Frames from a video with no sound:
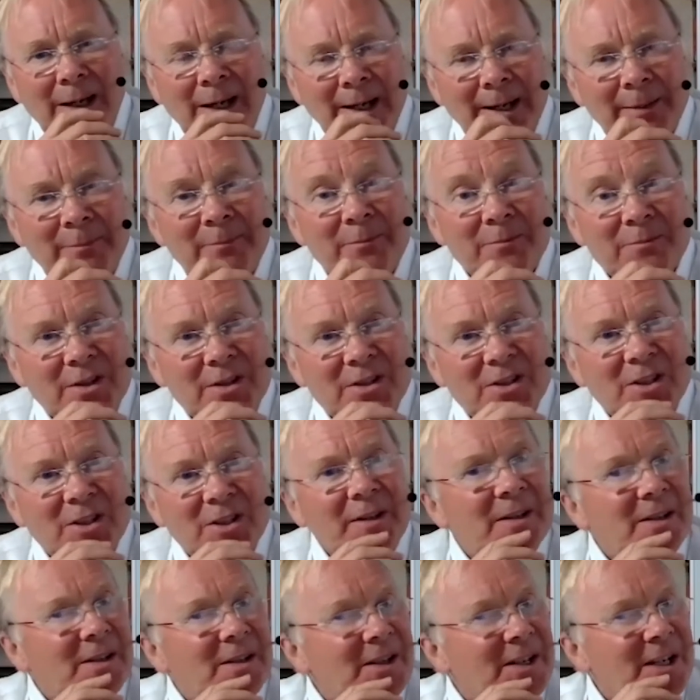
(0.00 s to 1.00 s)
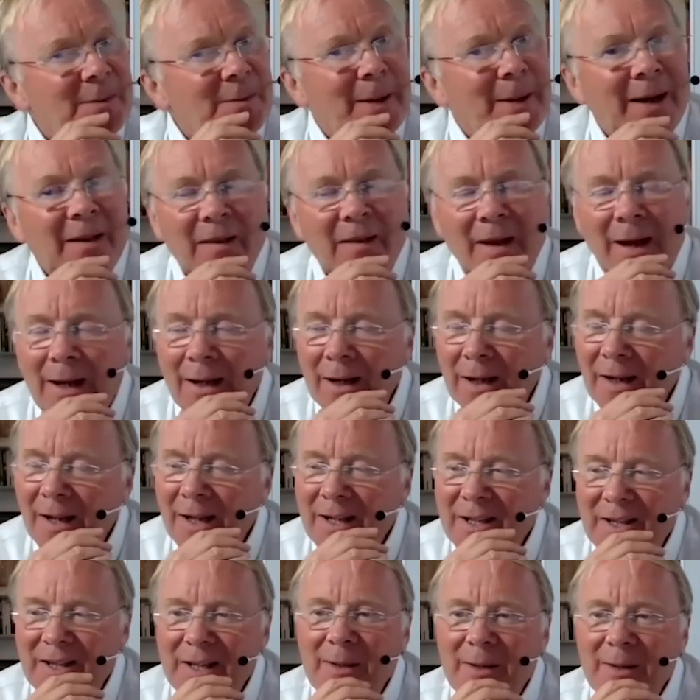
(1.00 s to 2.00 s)
I am starting to think about that. And I
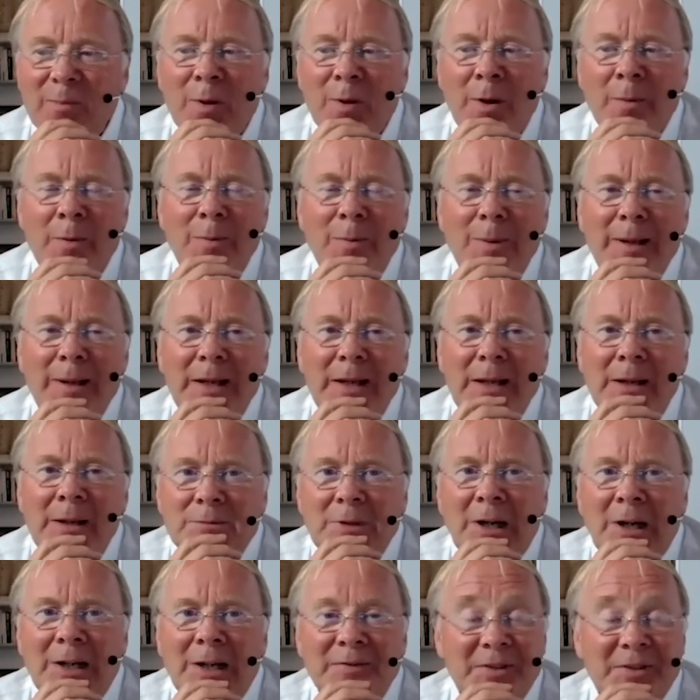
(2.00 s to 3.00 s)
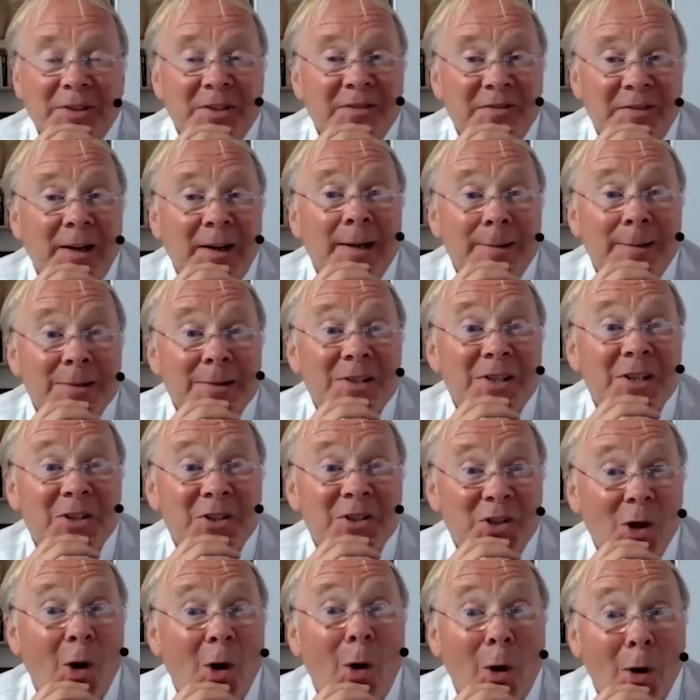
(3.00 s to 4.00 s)
think probably after the virus has
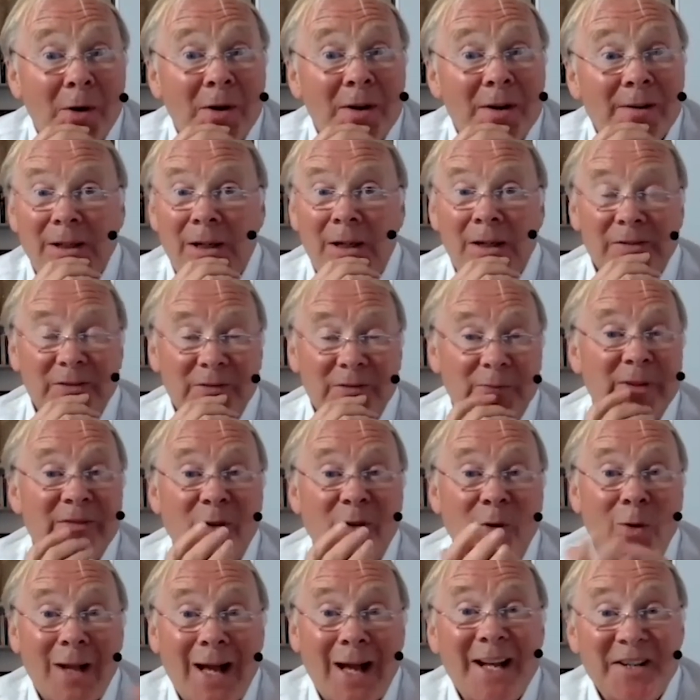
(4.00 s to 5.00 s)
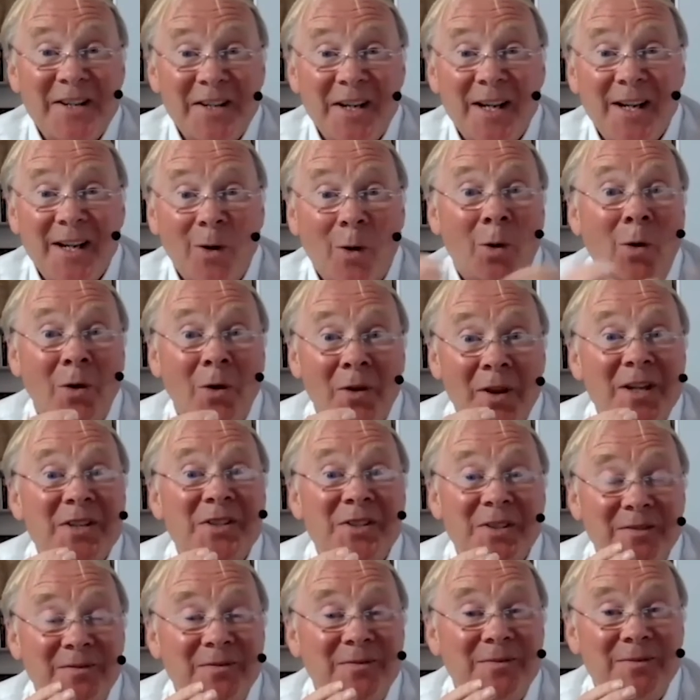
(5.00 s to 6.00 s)
gone, after we've all had it, or
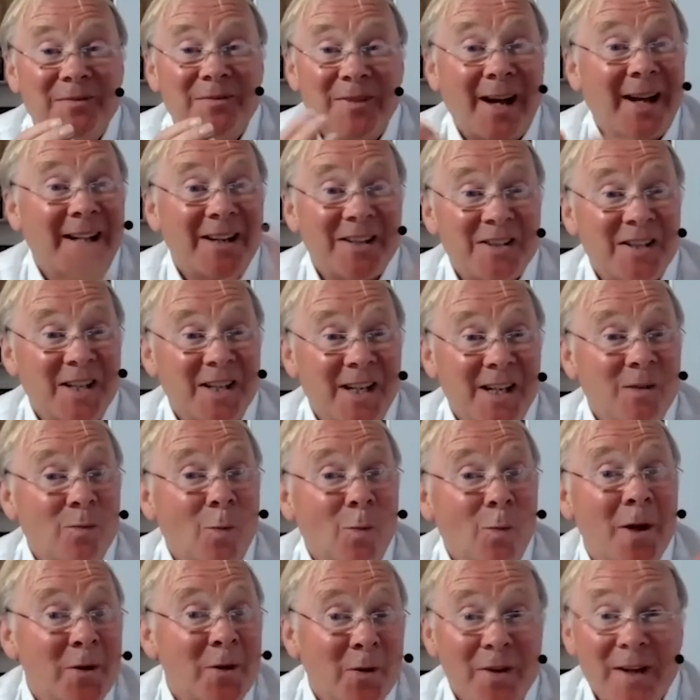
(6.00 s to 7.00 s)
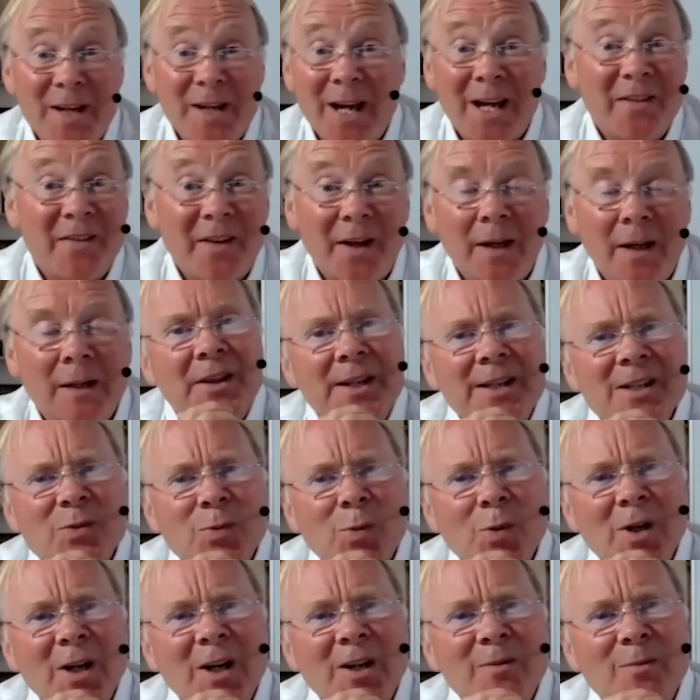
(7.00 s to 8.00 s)
there's a vaccine, one or the other, things
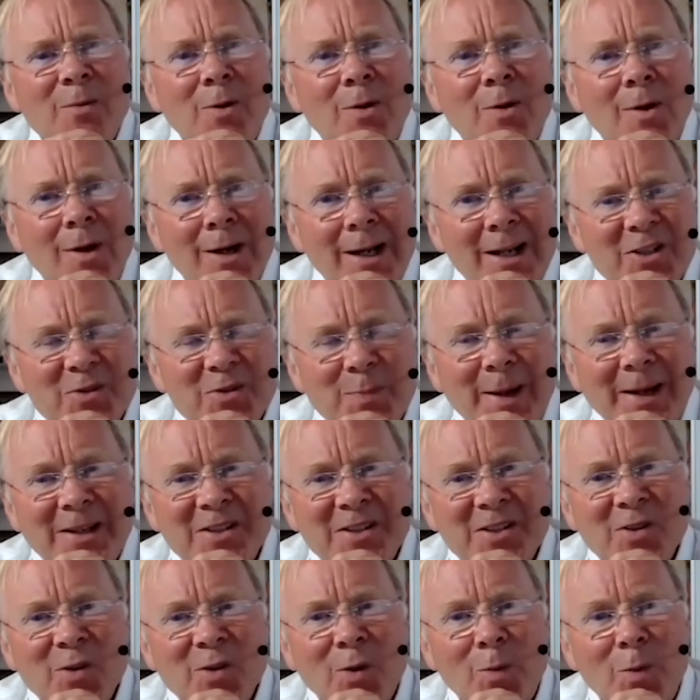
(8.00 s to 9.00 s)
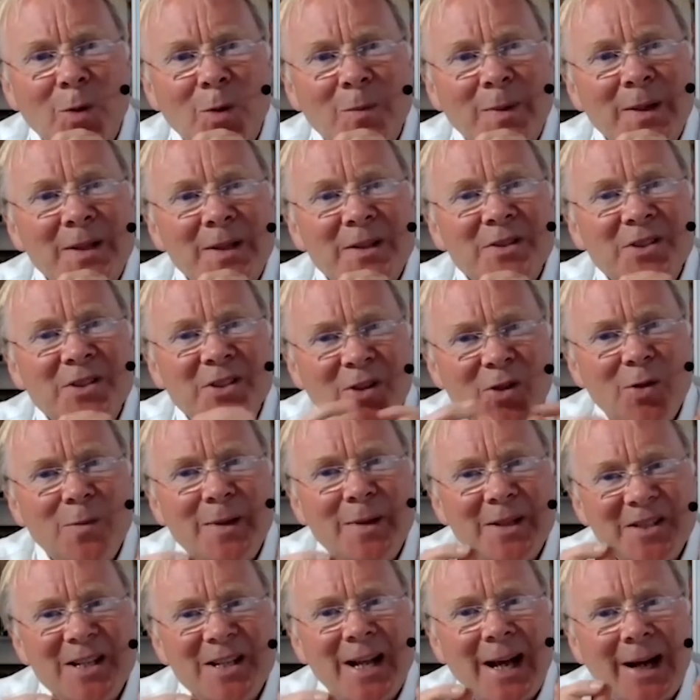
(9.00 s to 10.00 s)
will go more or less back to normal. But Zoom
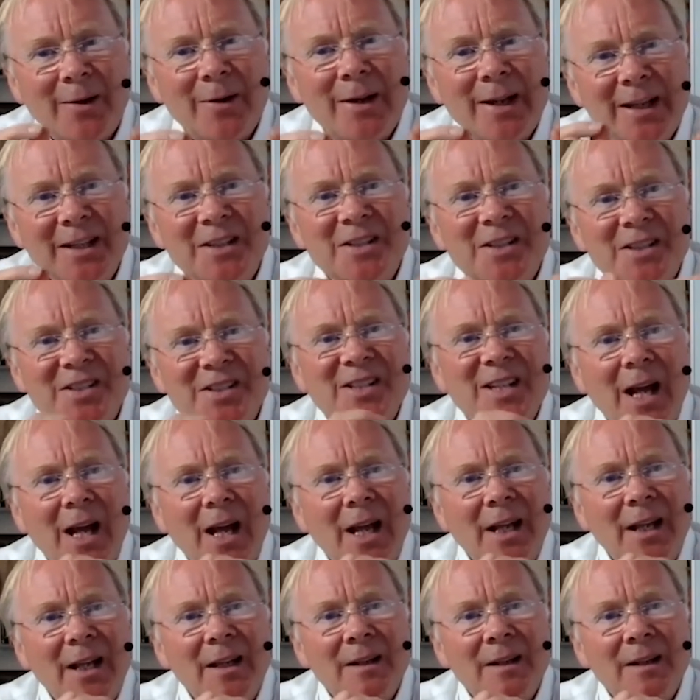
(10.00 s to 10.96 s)
is now here to stay.